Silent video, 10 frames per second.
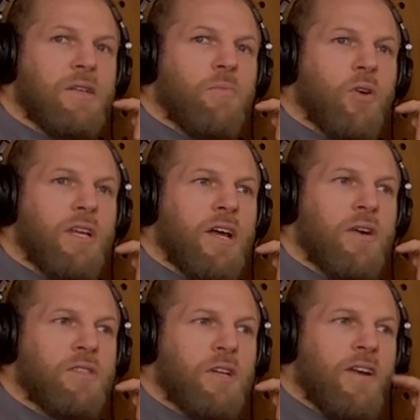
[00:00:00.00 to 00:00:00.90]
your body
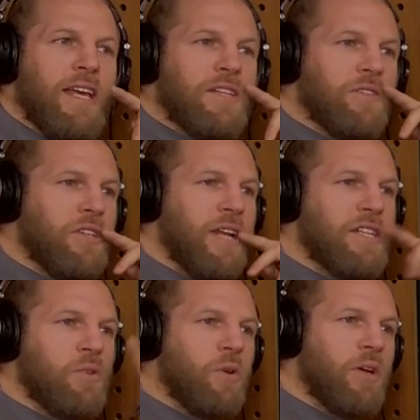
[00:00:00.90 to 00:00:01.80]
knows that you're only eating on 2
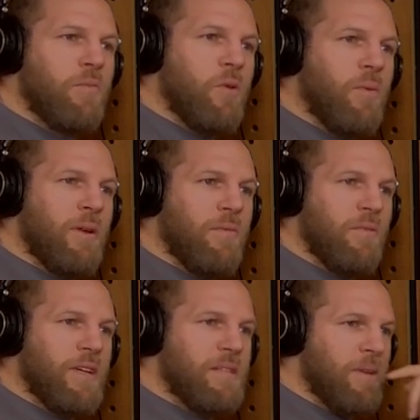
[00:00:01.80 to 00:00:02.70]
days, or what would the
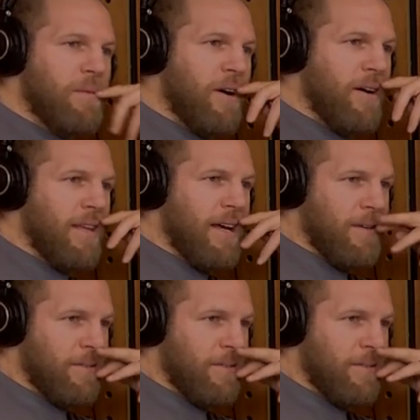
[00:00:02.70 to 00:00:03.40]
reason be behind